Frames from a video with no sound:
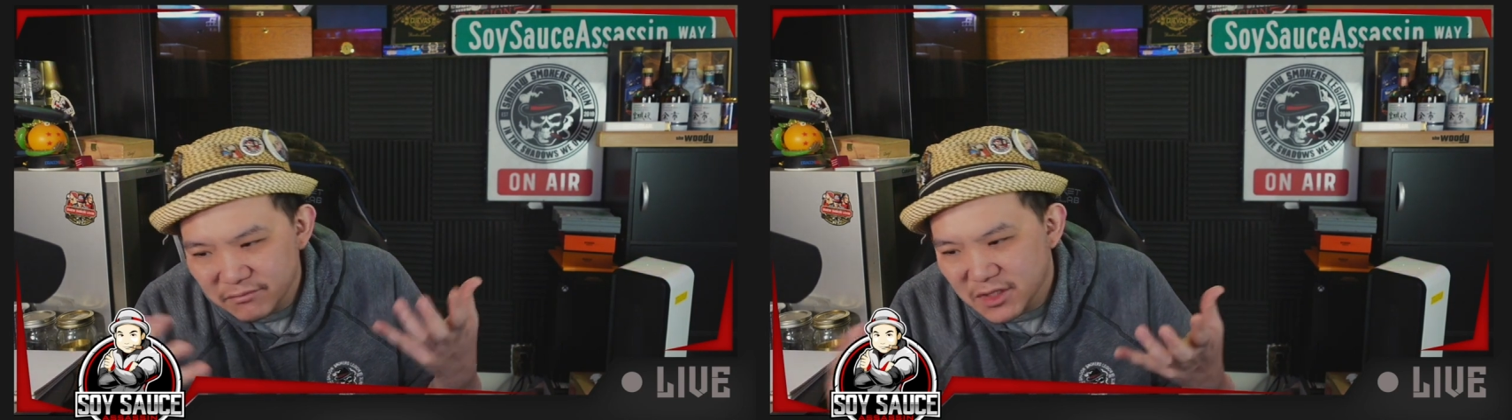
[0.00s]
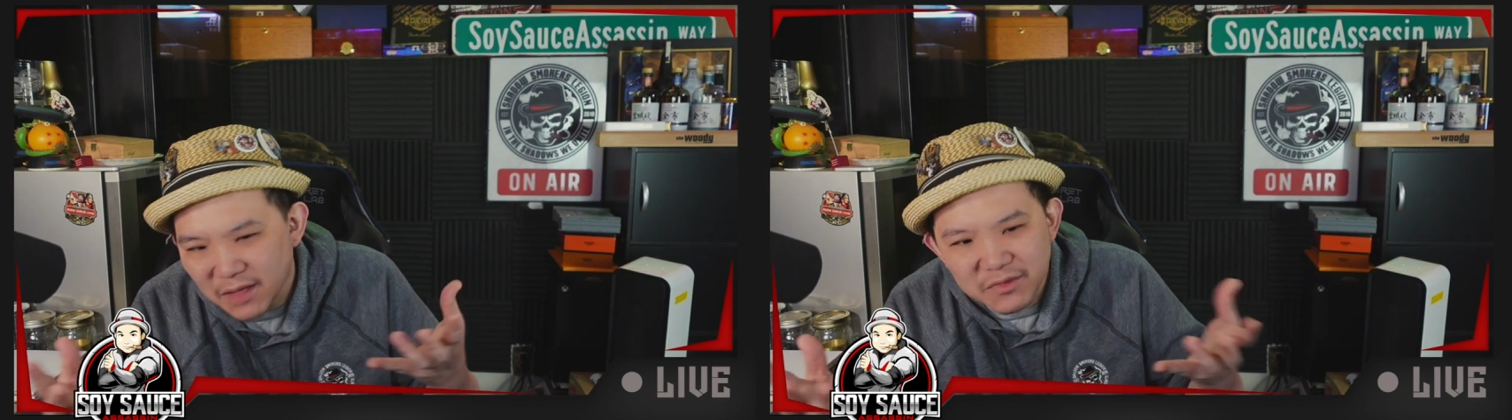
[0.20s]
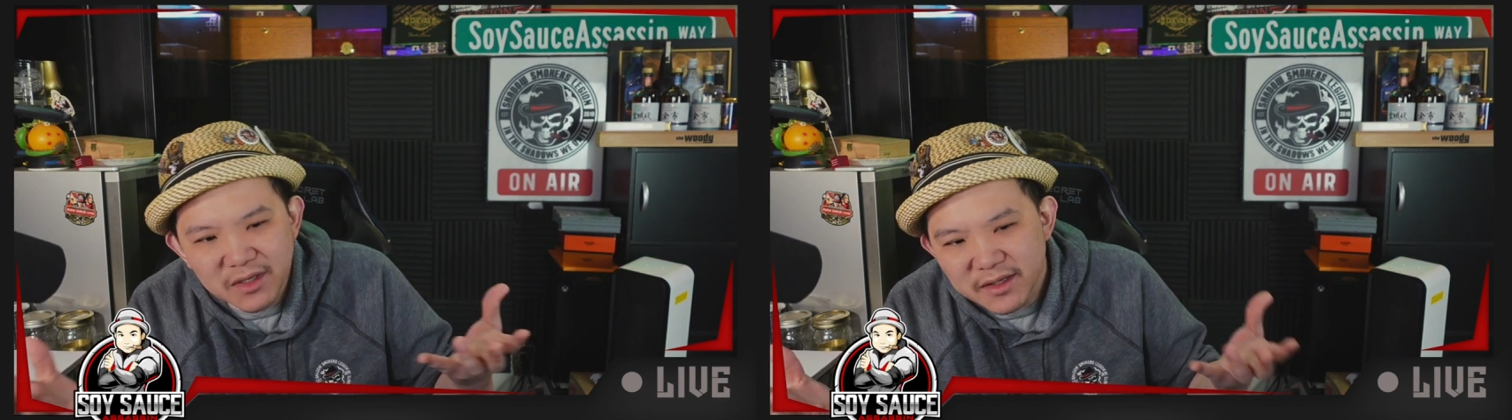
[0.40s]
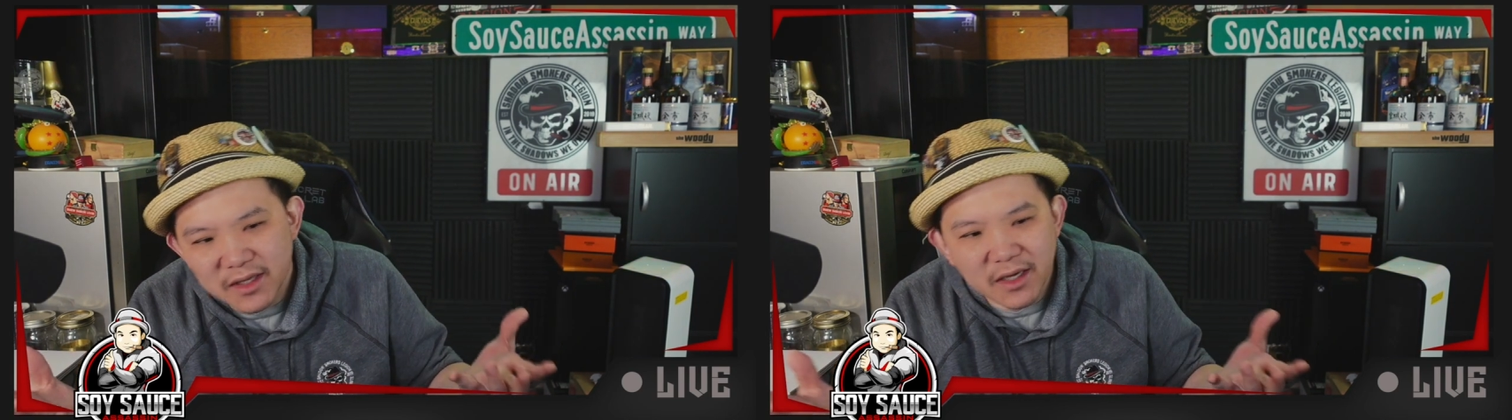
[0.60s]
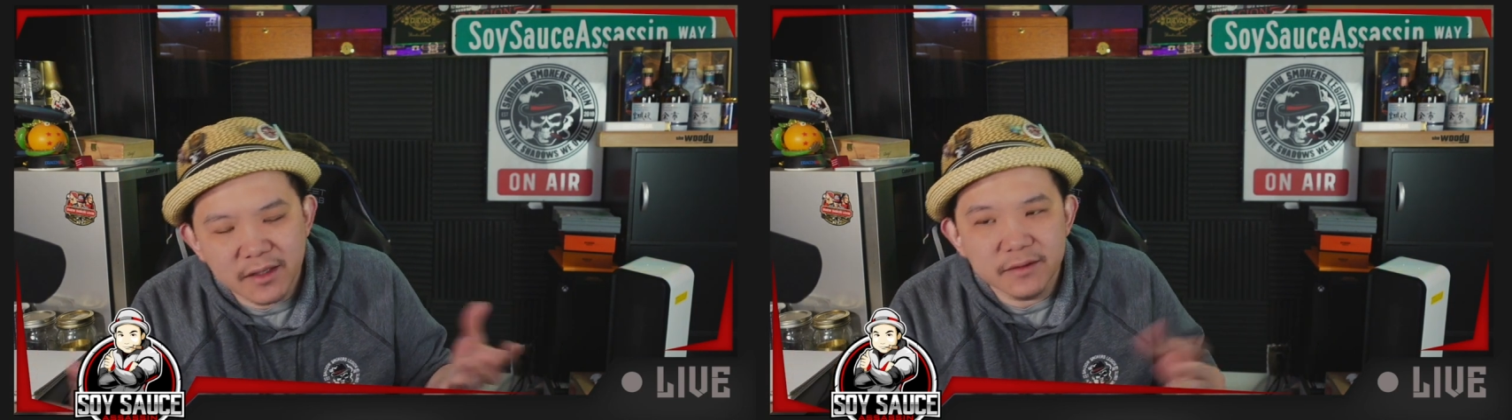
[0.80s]
something like
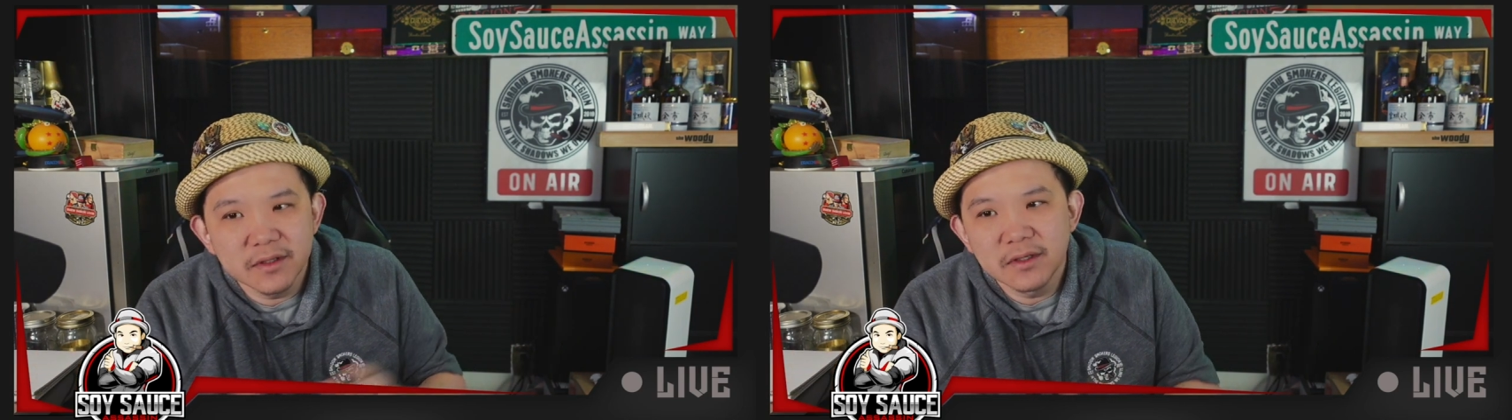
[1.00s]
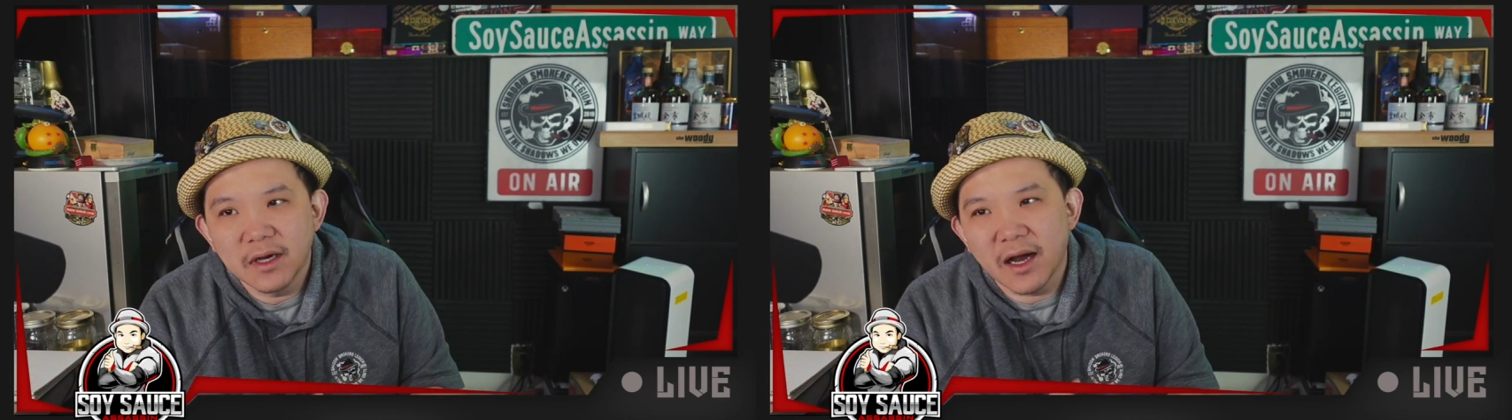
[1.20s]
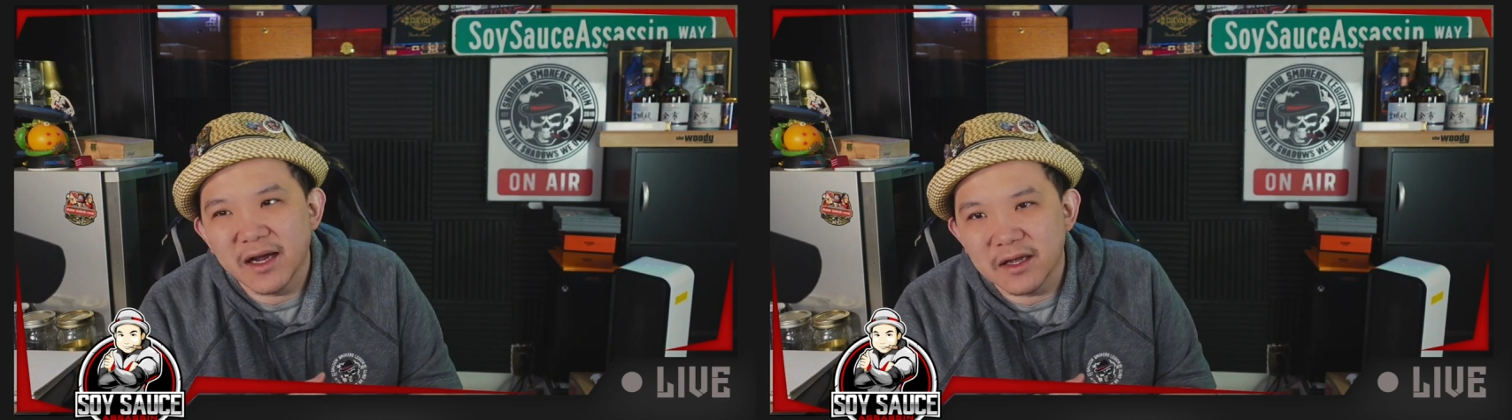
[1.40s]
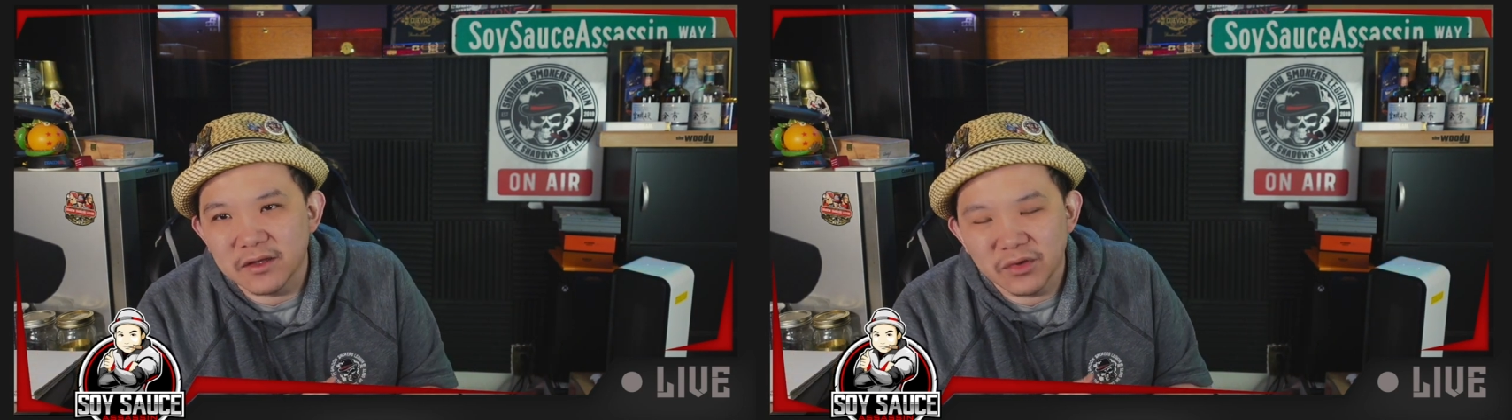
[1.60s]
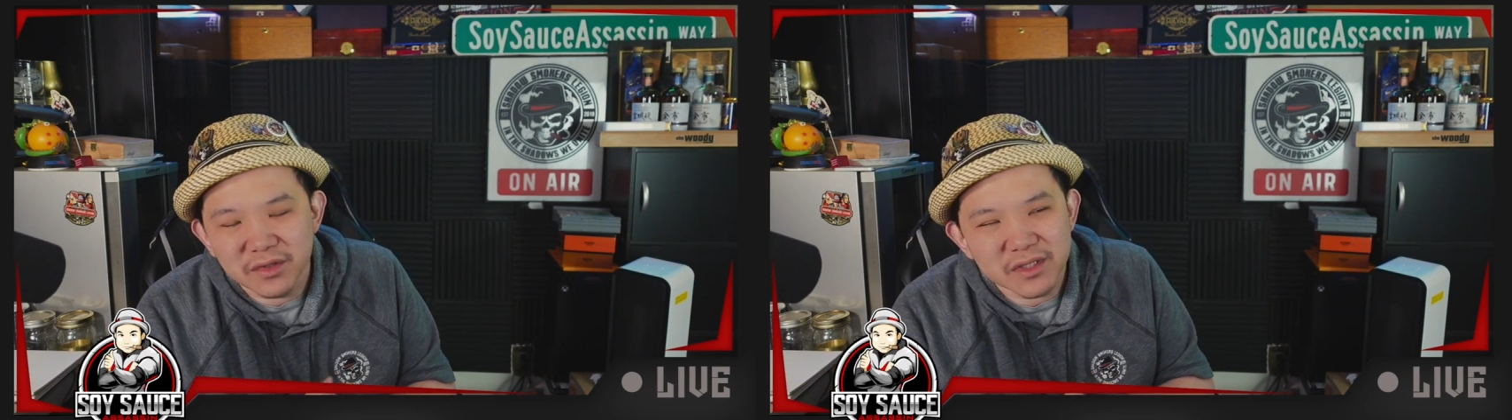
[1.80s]
that. I can
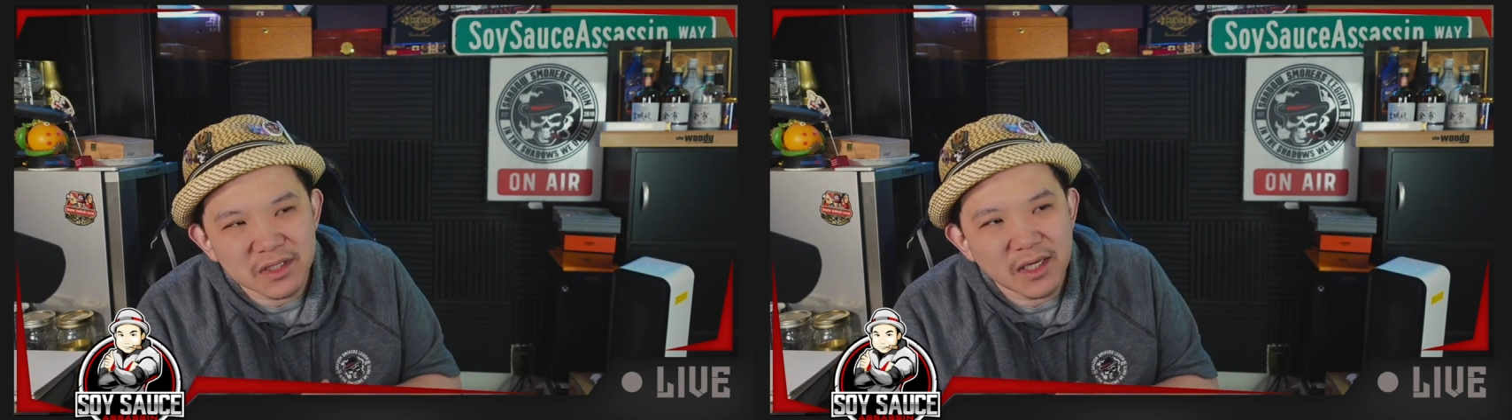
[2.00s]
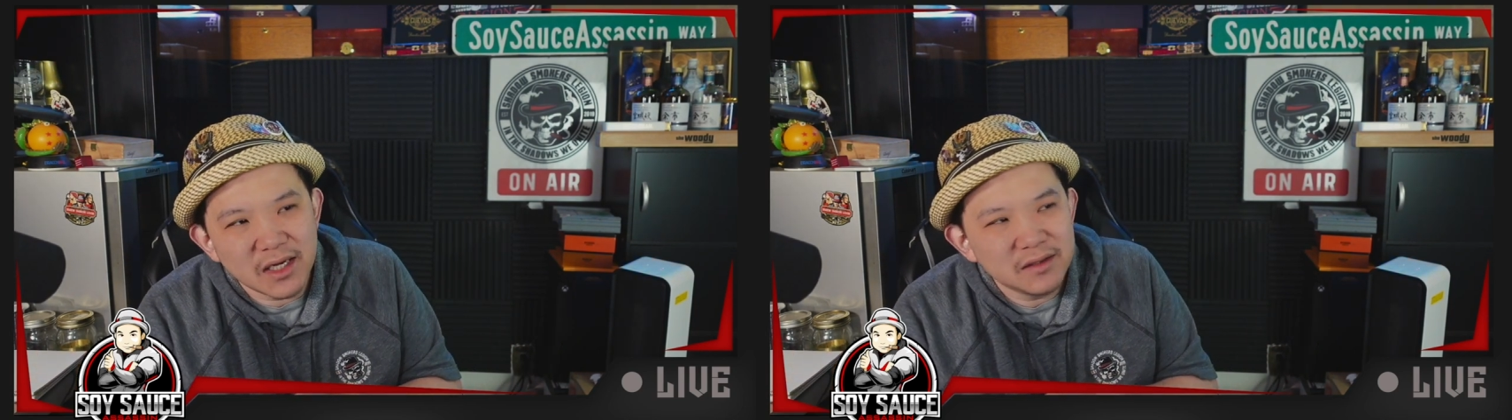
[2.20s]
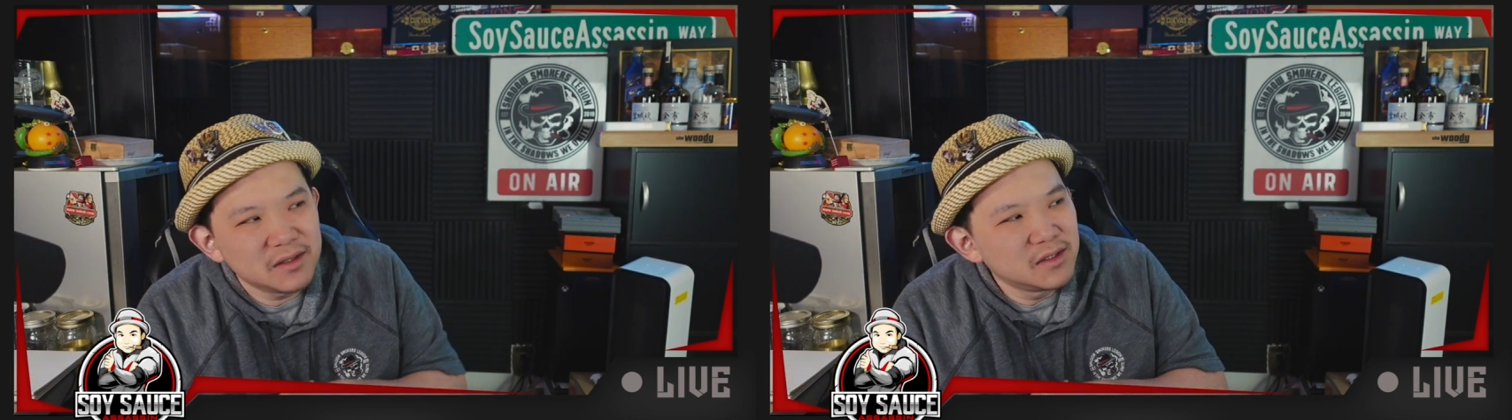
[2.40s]
totally see that.